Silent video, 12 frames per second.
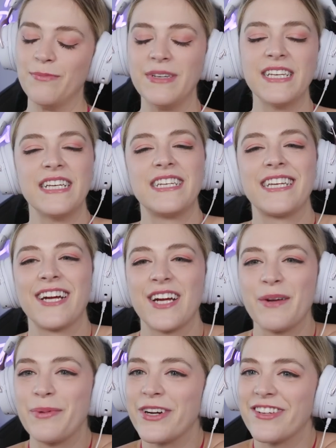
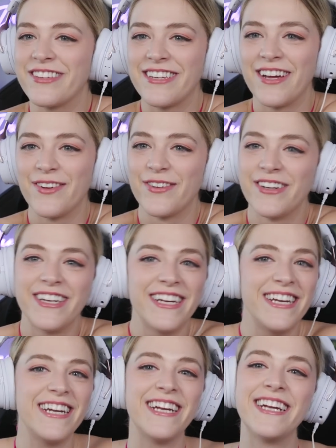military personnel
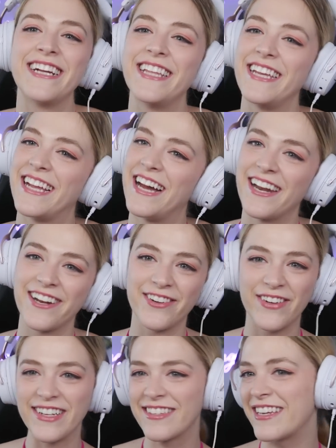really got
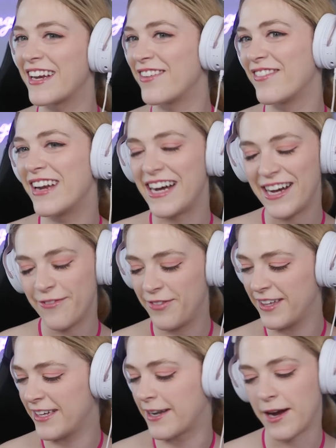under my skin. I'm not
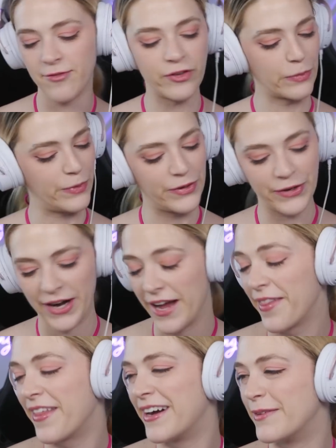feeling comfortable
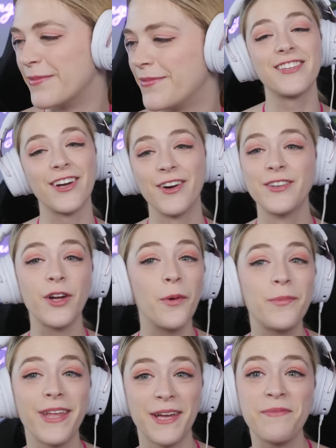around them. So
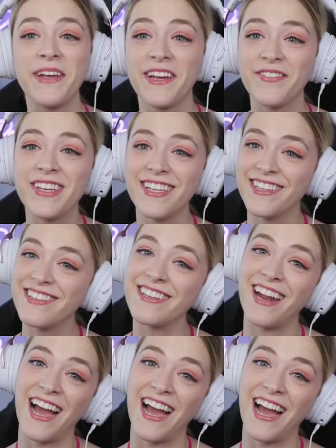don't blame him. He is in